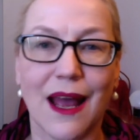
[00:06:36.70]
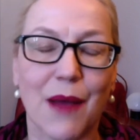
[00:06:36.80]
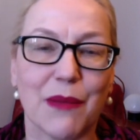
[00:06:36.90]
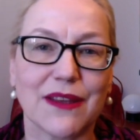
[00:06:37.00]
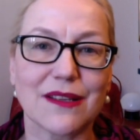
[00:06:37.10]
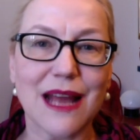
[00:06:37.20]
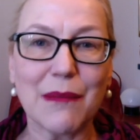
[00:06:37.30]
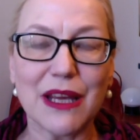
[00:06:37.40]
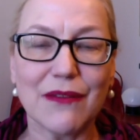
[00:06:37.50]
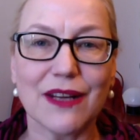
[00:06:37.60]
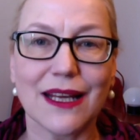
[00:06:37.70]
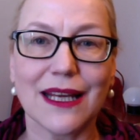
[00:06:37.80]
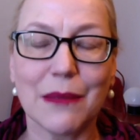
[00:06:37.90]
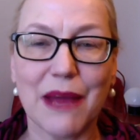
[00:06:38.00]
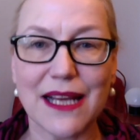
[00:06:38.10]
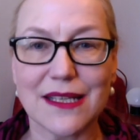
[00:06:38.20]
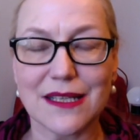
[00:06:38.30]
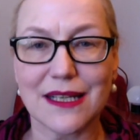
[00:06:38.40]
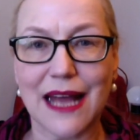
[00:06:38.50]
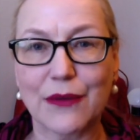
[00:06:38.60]
But the same evening he makes this
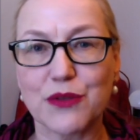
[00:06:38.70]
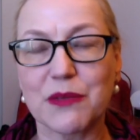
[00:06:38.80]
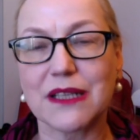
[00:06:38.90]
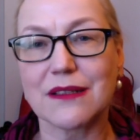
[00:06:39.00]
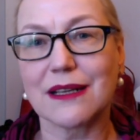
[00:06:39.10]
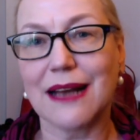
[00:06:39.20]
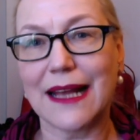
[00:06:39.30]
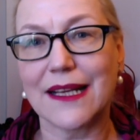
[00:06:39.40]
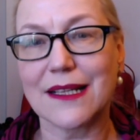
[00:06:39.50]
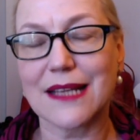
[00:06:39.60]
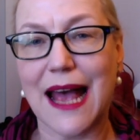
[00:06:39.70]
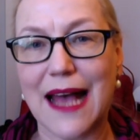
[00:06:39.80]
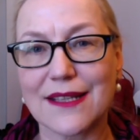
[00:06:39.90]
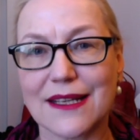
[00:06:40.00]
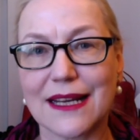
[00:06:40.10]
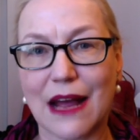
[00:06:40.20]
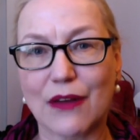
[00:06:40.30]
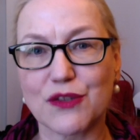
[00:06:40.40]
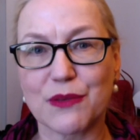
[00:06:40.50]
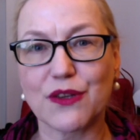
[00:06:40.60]
announcement, Glennis has an
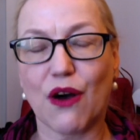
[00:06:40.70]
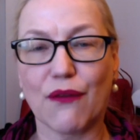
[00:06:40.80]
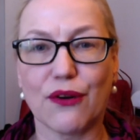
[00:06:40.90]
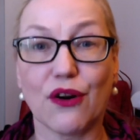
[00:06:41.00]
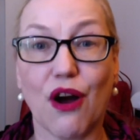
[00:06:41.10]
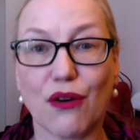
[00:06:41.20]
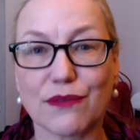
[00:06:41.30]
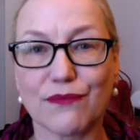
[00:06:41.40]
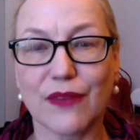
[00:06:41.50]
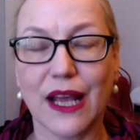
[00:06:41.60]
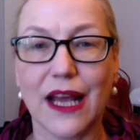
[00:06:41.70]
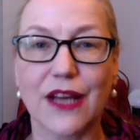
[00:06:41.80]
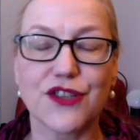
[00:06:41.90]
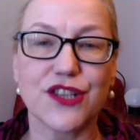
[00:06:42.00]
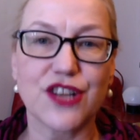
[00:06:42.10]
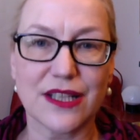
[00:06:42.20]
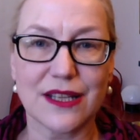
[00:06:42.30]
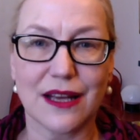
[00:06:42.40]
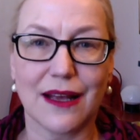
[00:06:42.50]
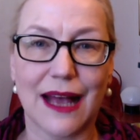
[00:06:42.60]
announcement of her own. She just
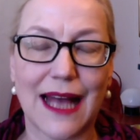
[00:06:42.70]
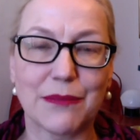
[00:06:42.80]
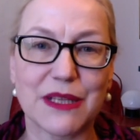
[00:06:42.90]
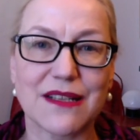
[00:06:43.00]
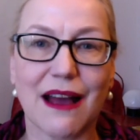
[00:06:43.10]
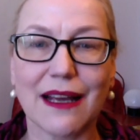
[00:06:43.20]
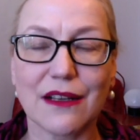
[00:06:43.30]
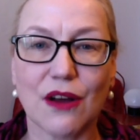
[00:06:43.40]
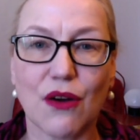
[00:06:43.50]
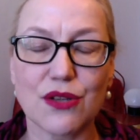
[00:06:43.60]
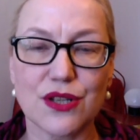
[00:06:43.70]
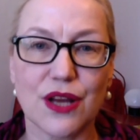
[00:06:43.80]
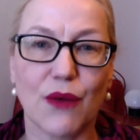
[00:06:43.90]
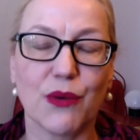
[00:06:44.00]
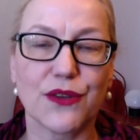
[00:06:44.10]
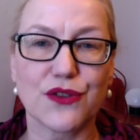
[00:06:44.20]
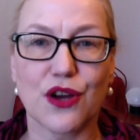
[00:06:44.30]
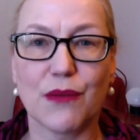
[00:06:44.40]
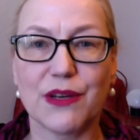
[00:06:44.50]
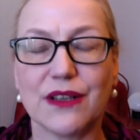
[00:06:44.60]
had been diagnosed with
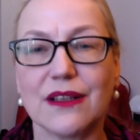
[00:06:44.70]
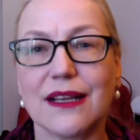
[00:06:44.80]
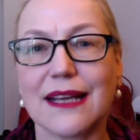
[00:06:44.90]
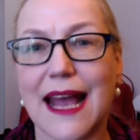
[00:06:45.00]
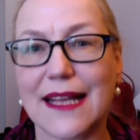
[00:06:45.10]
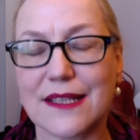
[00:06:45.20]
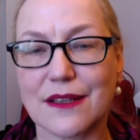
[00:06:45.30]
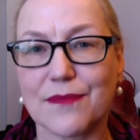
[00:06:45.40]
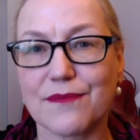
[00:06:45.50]
terminal cancer,